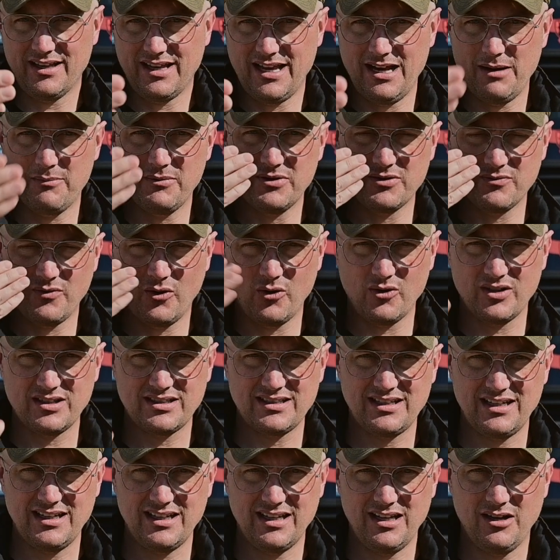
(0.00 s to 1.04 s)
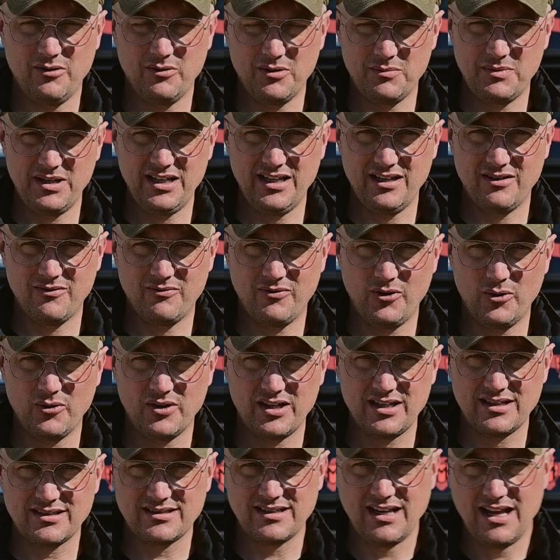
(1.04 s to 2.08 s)
the camera is focusing, it would be in
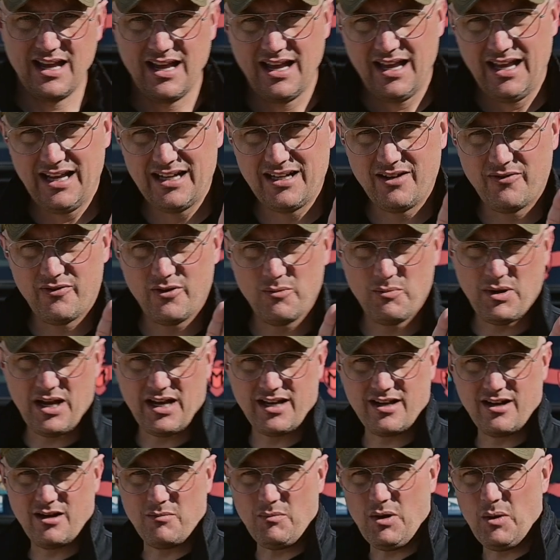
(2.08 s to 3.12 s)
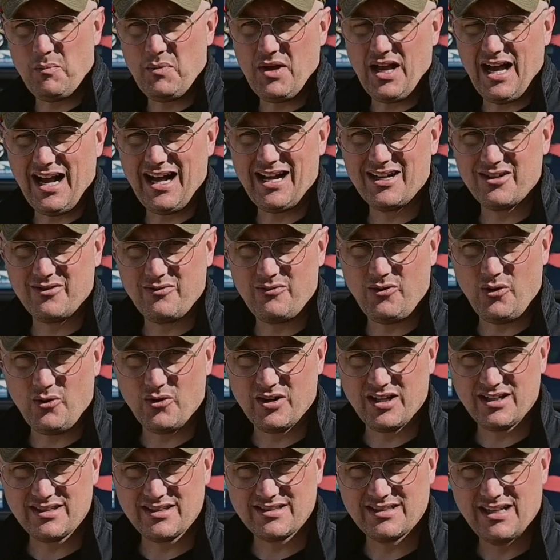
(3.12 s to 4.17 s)
focus. And if you're back here, it might be out of
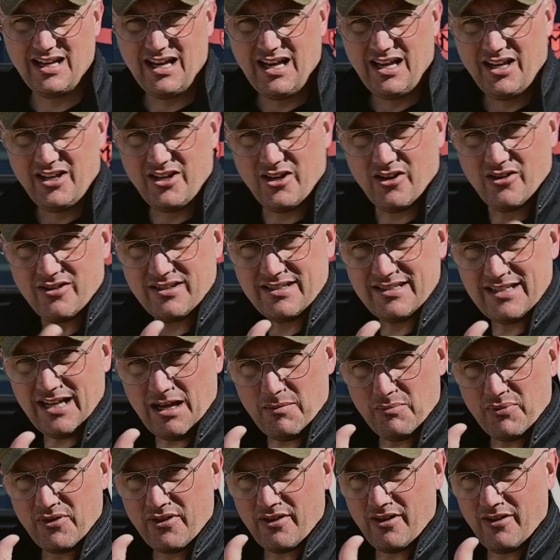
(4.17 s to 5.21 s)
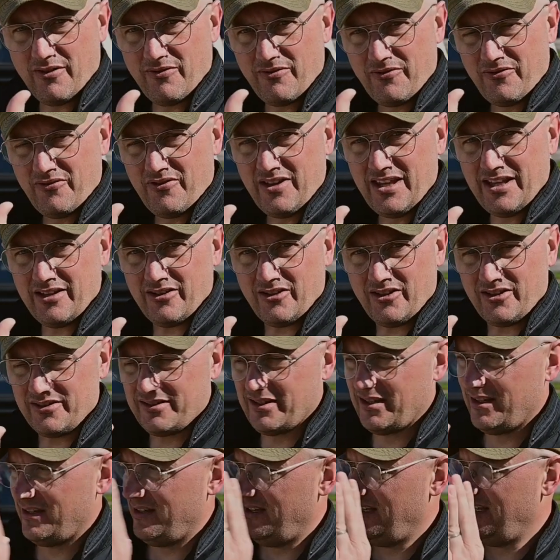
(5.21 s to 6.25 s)
focus. Your depth of field
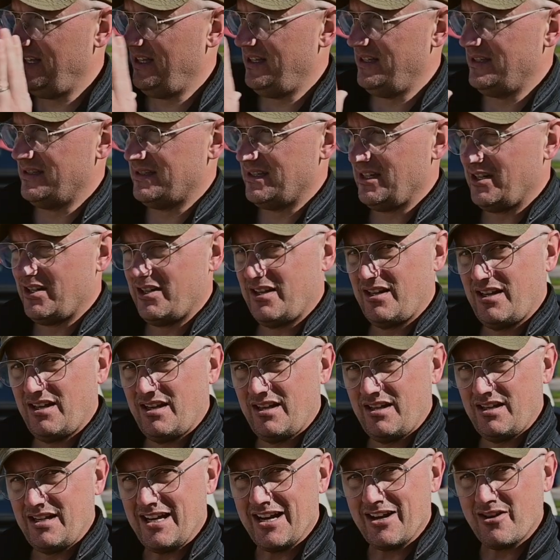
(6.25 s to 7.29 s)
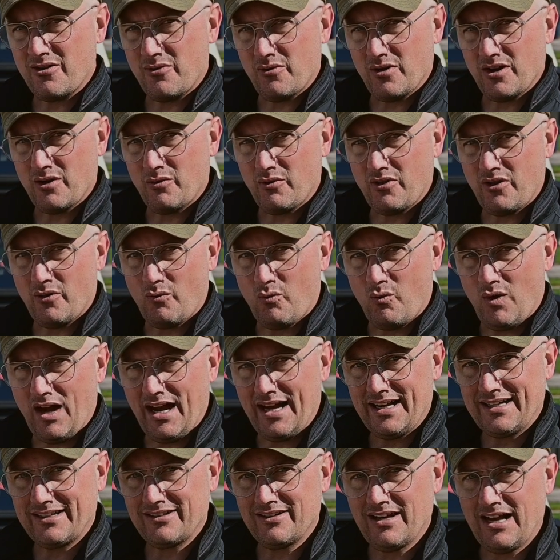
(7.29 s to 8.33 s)
is narrower with a
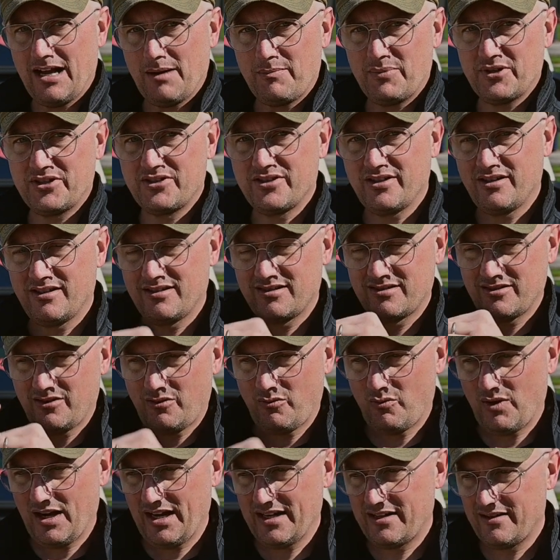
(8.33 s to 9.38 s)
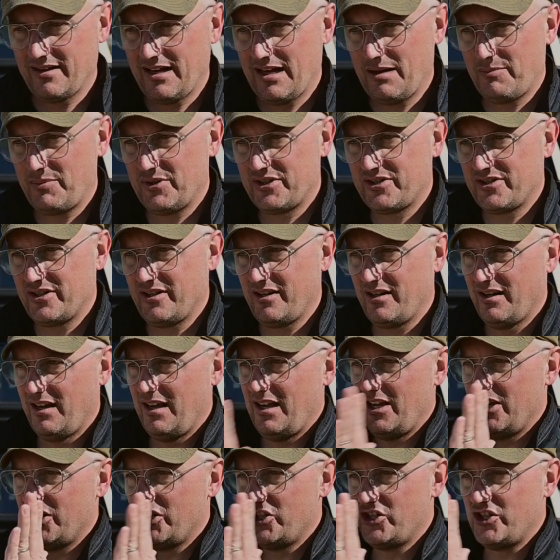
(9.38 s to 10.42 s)
wider aperture. So wider aperture,
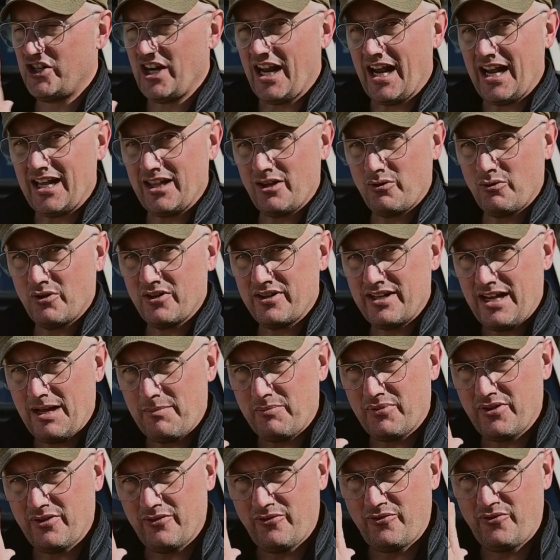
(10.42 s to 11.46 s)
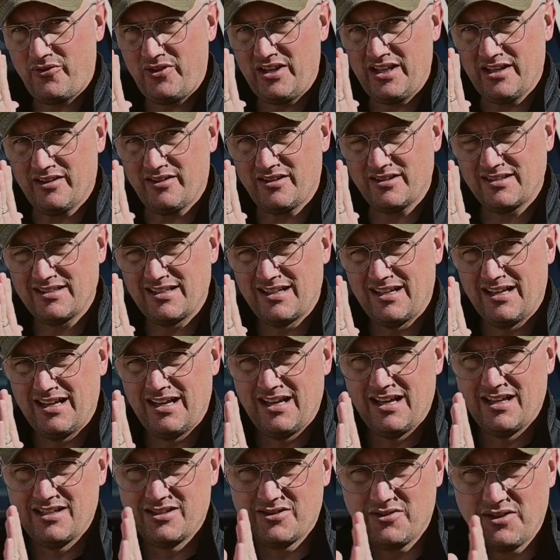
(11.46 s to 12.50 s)
shallower depth of field.
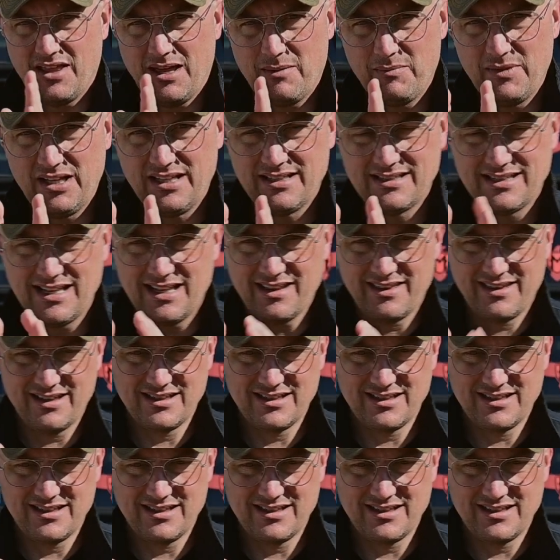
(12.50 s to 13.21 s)
So that means that